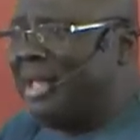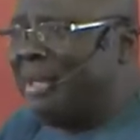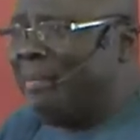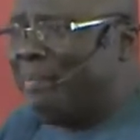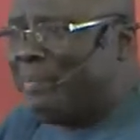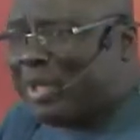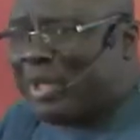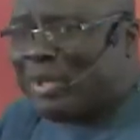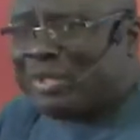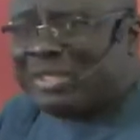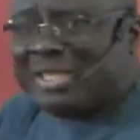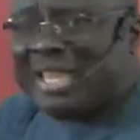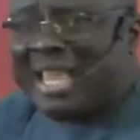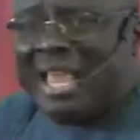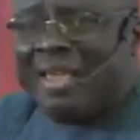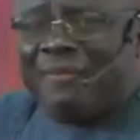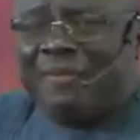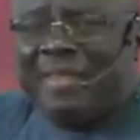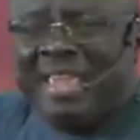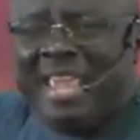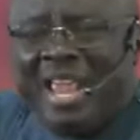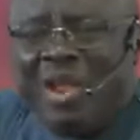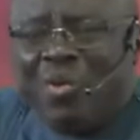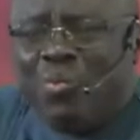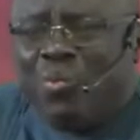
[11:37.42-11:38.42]
Because if
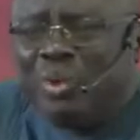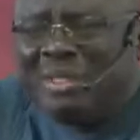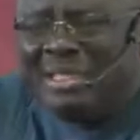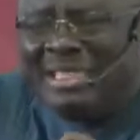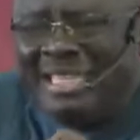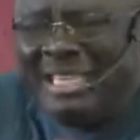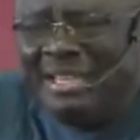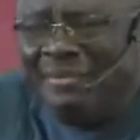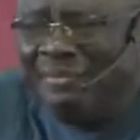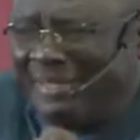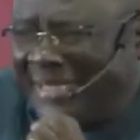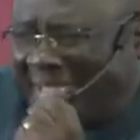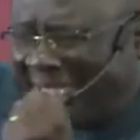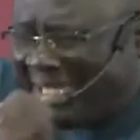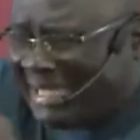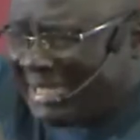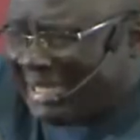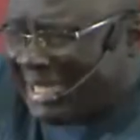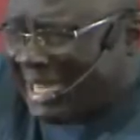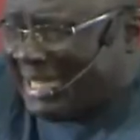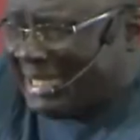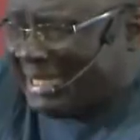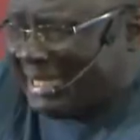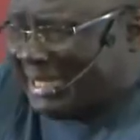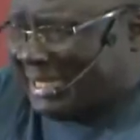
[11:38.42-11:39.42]
he would give
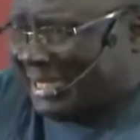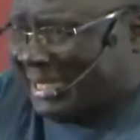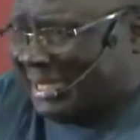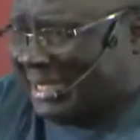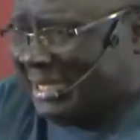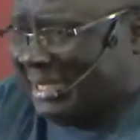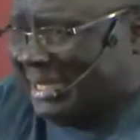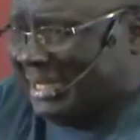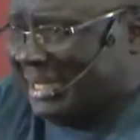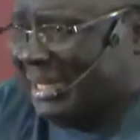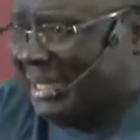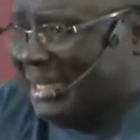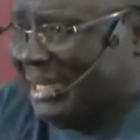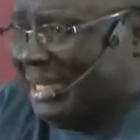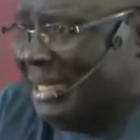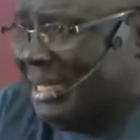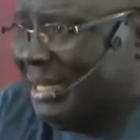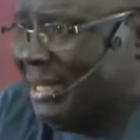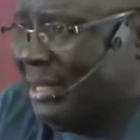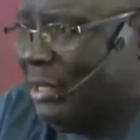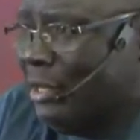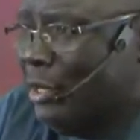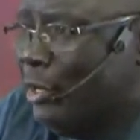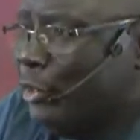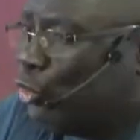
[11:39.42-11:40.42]
Jesus
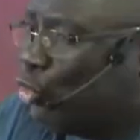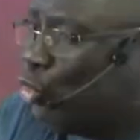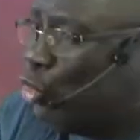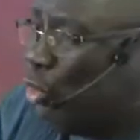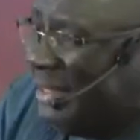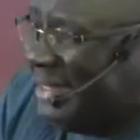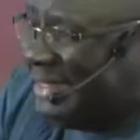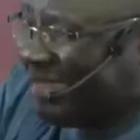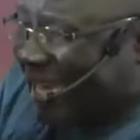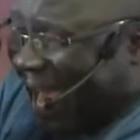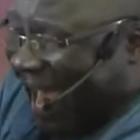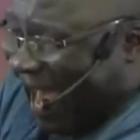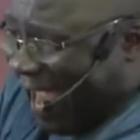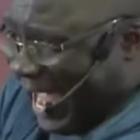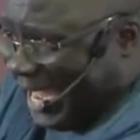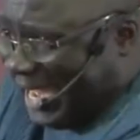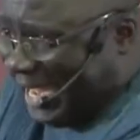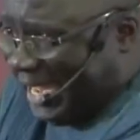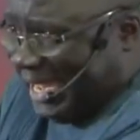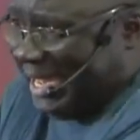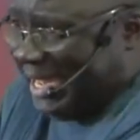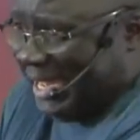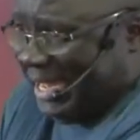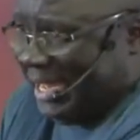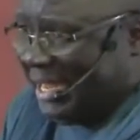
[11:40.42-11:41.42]
to die
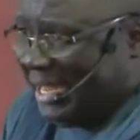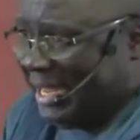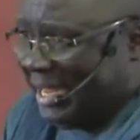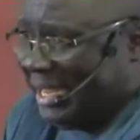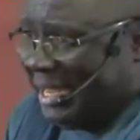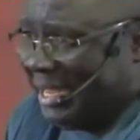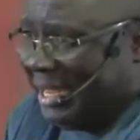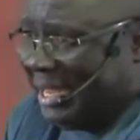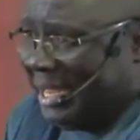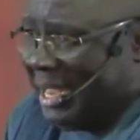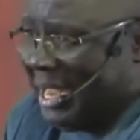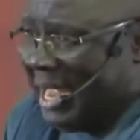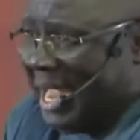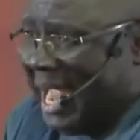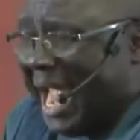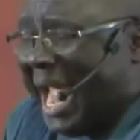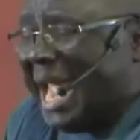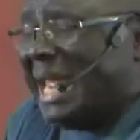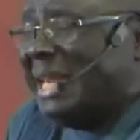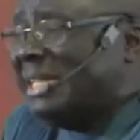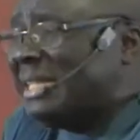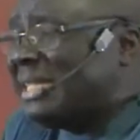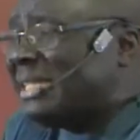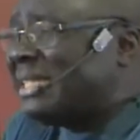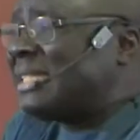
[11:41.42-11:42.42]

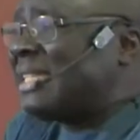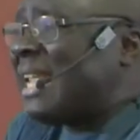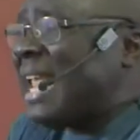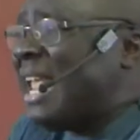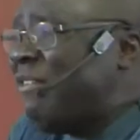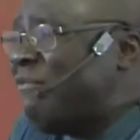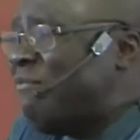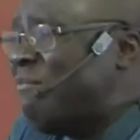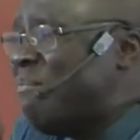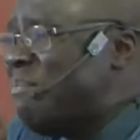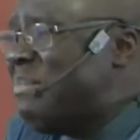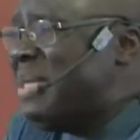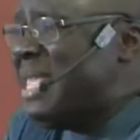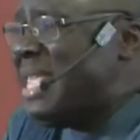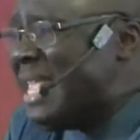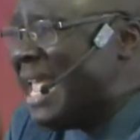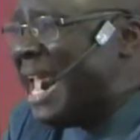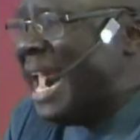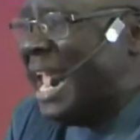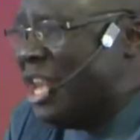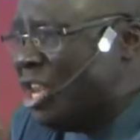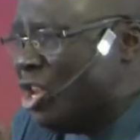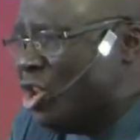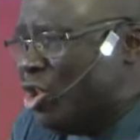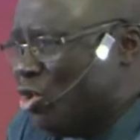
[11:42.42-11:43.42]
and save me
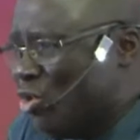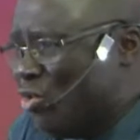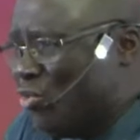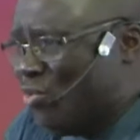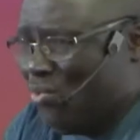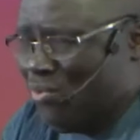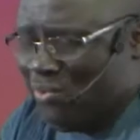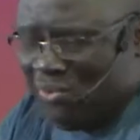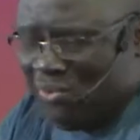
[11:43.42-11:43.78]
and you,